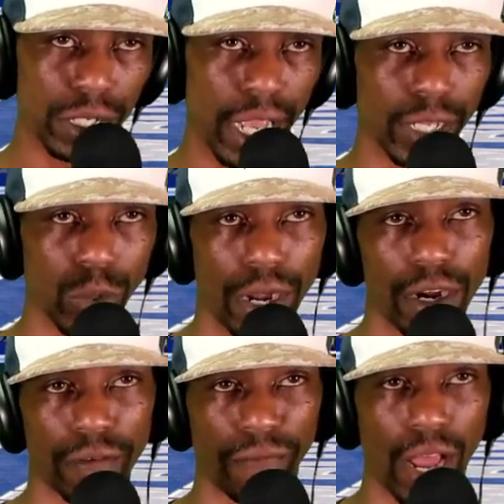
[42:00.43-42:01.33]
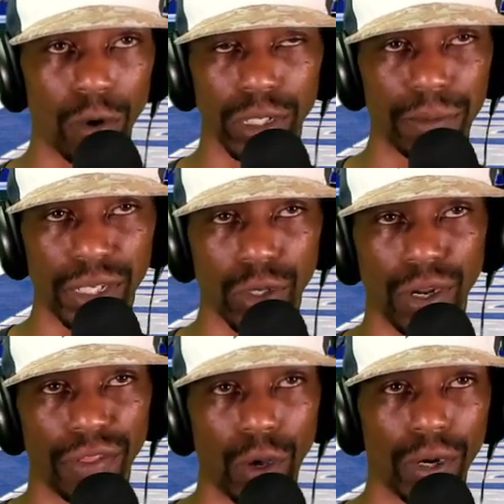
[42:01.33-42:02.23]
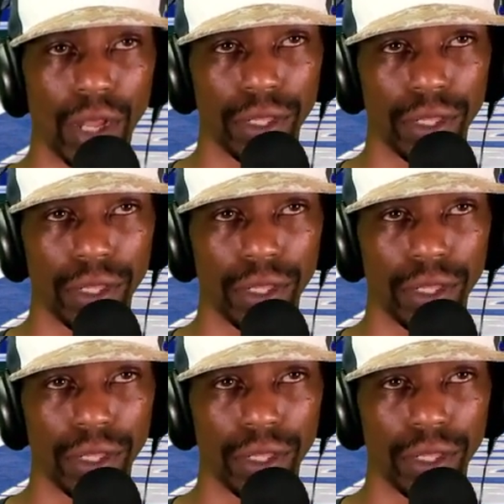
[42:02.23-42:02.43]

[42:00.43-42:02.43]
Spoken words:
sacks on Eric Flowers. I'm just going to throw it out